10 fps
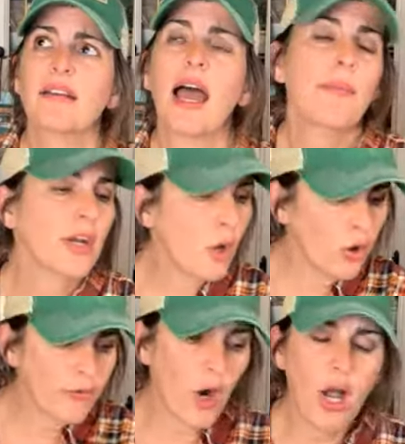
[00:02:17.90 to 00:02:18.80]
of, I'm going to
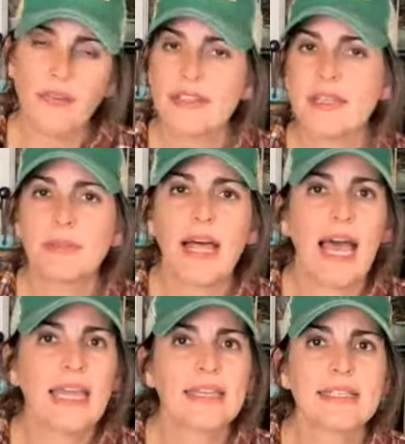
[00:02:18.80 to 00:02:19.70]
go over all the
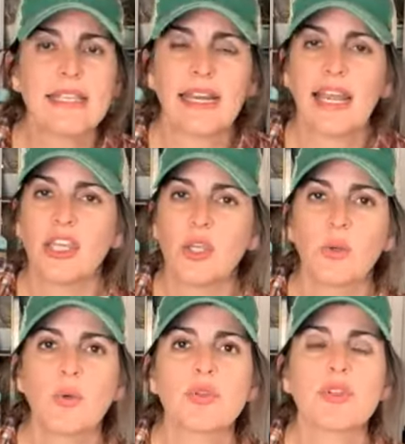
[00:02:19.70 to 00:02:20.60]
supplies that I
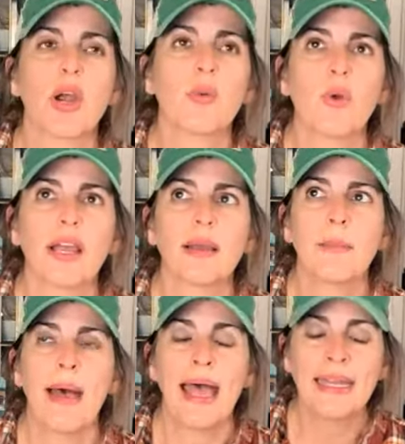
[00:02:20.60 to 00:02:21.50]
use or I
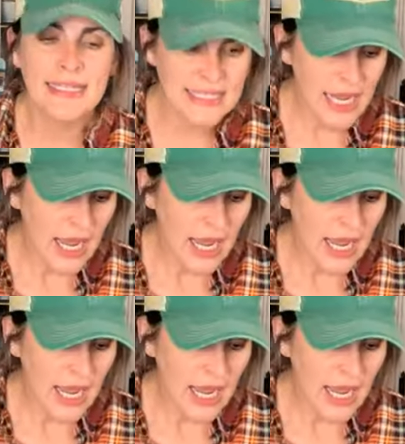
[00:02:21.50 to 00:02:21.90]
recommend.